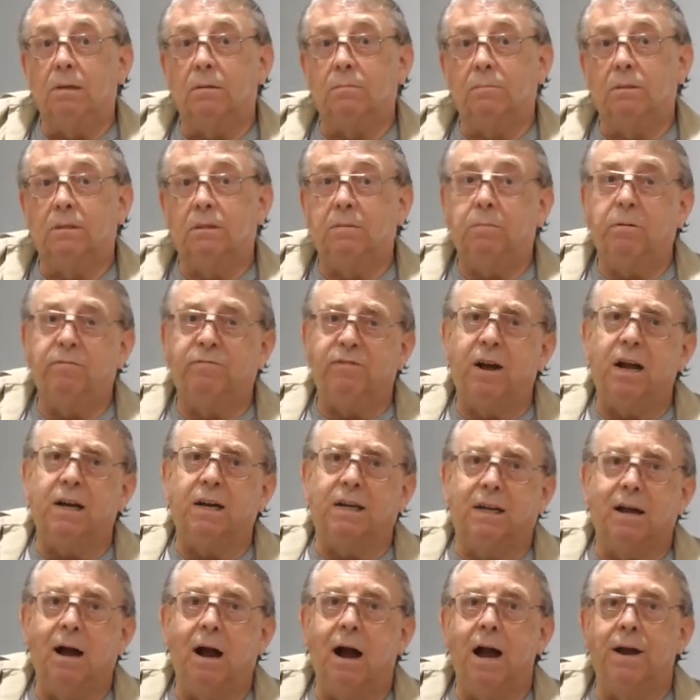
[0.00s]
But to
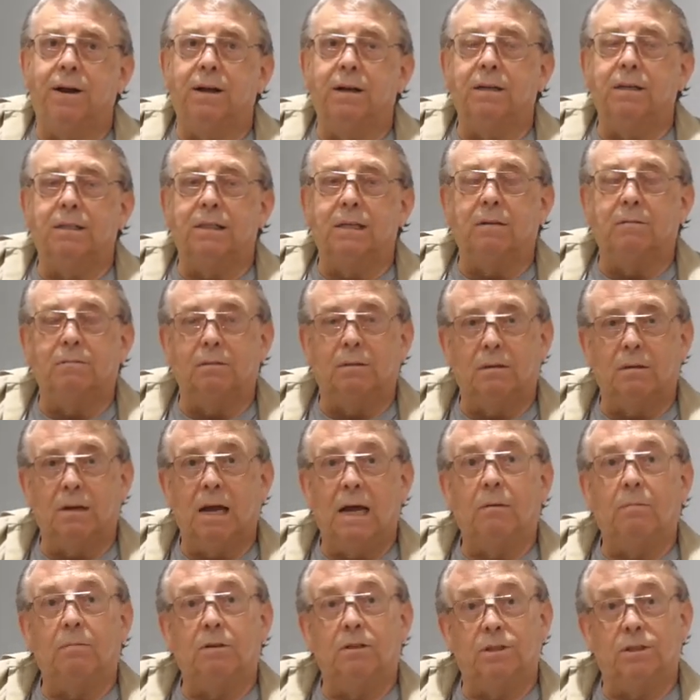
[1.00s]
provide guidance
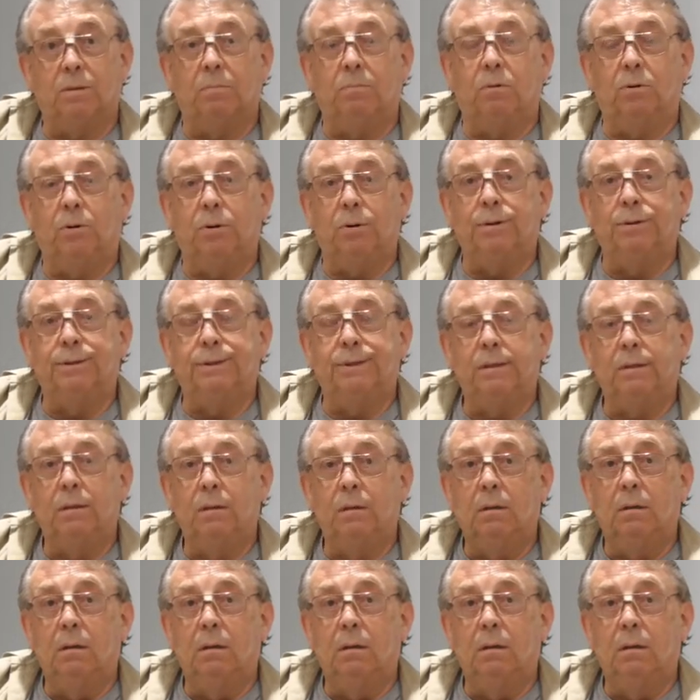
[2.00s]
and support.